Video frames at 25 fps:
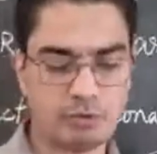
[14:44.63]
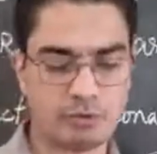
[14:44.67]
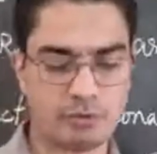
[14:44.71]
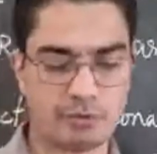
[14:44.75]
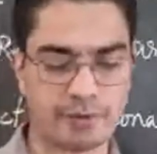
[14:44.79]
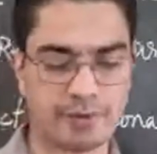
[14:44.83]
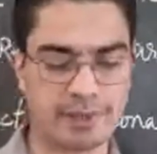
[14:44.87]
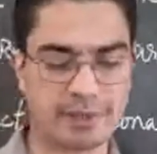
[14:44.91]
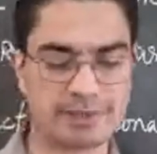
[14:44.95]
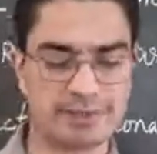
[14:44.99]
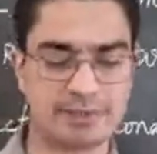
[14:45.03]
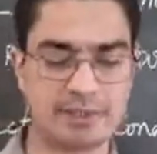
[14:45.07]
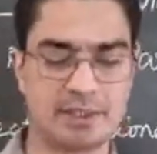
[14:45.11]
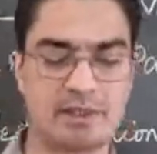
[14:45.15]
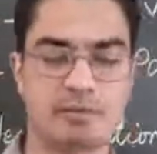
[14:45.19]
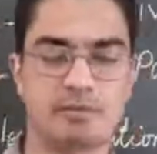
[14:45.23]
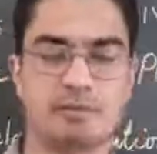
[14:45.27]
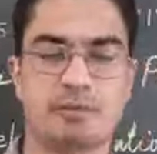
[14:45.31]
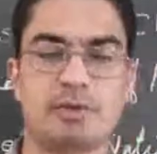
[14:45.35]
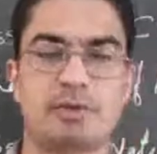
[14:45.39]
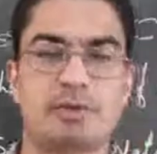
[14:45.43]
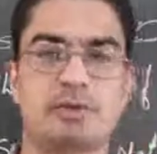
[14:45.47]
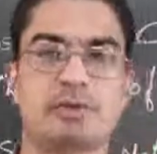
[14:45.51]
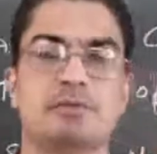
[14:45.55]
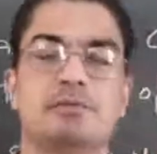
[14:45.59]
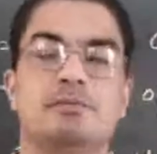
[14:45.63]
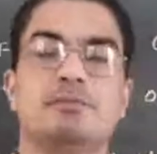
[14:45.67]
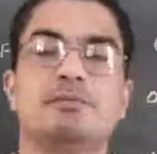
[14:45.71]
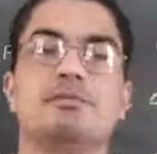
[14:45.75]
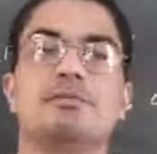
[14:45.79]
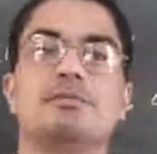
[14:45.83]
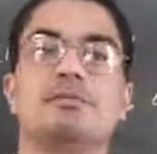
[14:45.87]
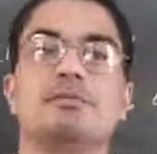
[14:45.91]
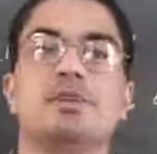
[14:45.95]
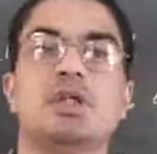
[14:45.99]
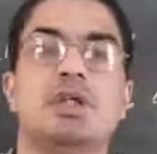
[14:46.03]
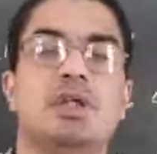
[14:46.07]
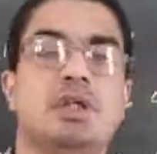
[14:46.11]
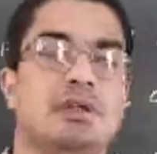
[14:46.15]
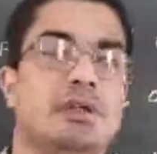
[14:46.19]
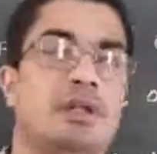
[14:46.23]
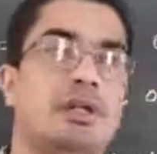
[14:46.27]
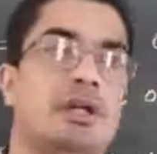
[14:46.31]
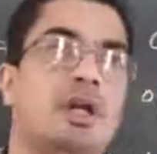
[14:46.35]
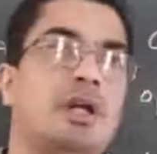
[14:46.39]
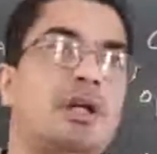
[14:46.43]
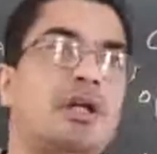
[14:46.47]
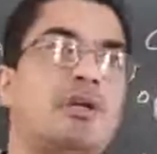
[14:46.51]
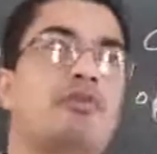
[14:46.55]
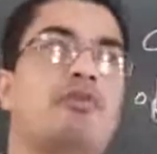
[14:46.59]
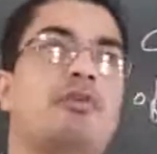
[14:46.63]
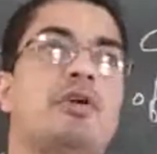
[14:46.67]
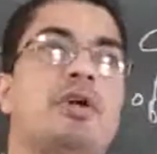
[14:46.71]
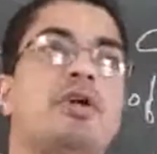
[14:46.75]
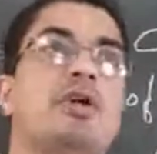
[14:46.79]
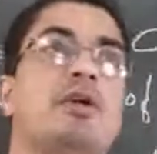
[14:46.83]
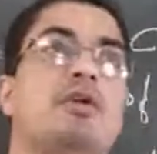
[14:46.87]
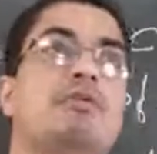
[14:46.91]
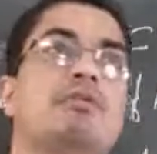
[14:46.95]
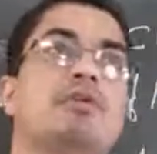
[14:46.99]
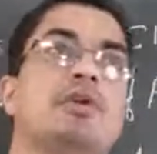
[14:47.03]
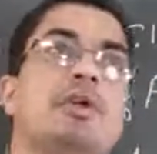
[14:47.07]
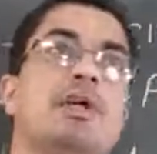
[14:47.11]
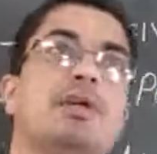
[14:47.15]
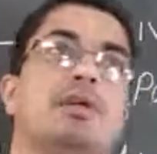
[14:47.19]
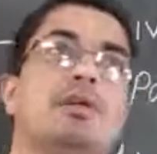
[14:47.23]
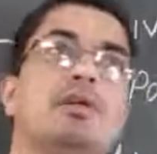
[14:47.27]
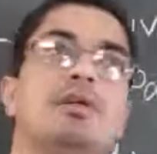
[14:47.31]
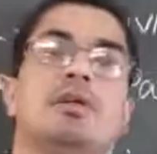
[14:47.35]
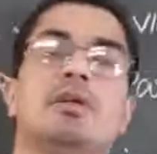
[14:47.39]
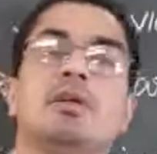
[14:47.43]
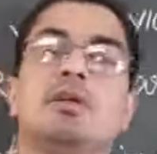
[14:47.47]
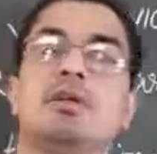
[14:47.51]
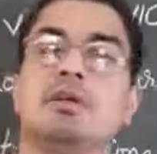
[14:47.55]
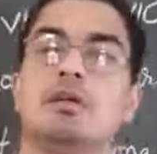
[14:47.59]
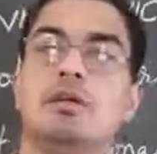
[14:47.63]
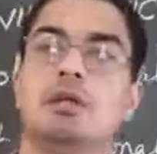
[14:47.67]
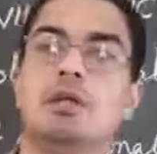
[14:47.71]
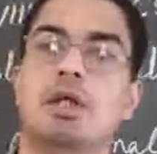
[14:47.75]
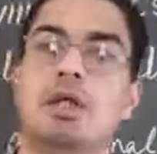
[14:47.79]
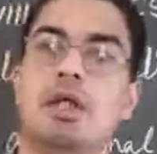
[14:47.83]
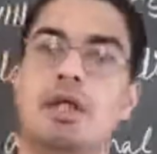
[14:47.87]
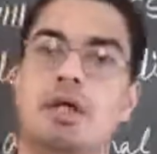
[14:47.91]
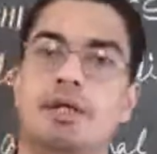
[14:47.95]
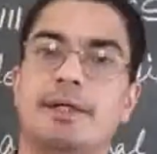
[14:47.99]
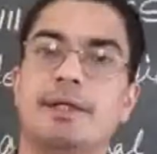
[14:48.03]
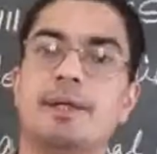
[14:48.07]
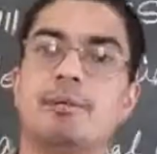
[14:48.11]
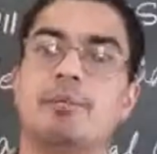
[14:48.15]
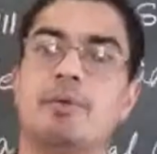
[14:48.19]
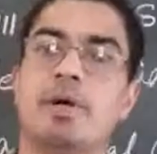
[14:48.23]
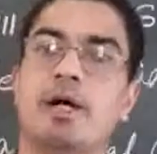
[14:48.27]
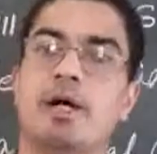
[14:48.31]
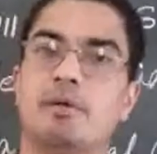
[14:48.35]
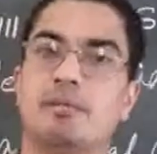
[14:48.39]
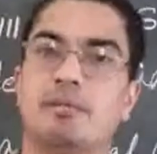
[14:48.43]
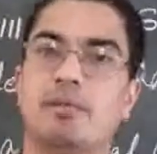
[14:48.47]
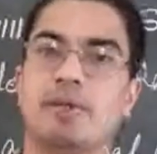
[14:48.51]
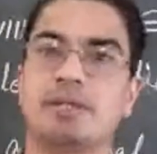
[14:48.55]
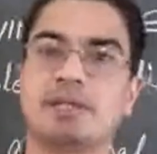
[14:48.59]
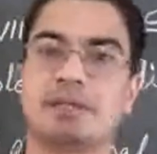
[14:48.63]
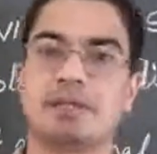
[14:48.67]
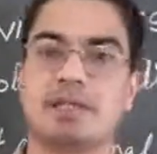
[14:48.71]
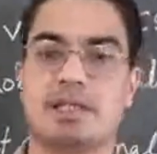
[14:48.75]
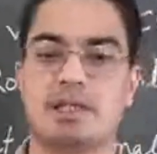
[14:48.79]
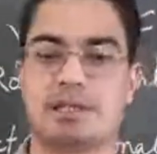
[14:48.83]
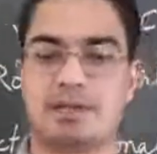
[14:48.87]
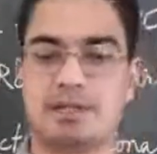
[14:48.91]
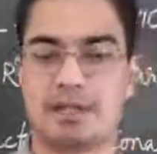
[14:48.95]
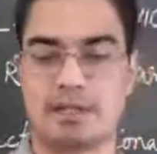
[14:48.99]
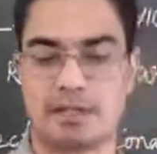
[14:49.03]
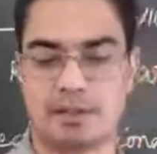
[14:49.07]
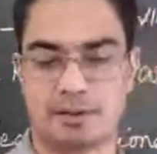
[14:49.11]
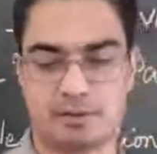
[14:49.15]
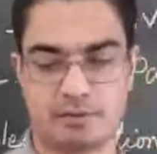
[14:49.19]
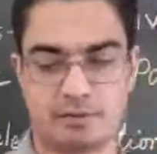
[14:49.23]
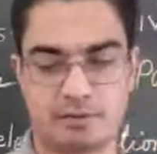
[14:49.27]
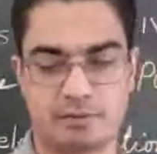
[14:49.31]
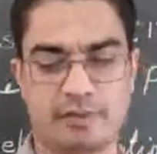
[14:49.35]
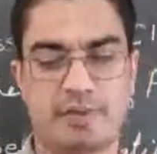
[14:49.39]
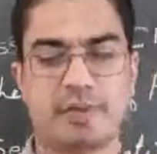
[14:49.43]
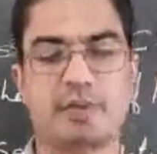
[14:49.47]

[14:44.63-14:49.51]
For example, there are different departments are there.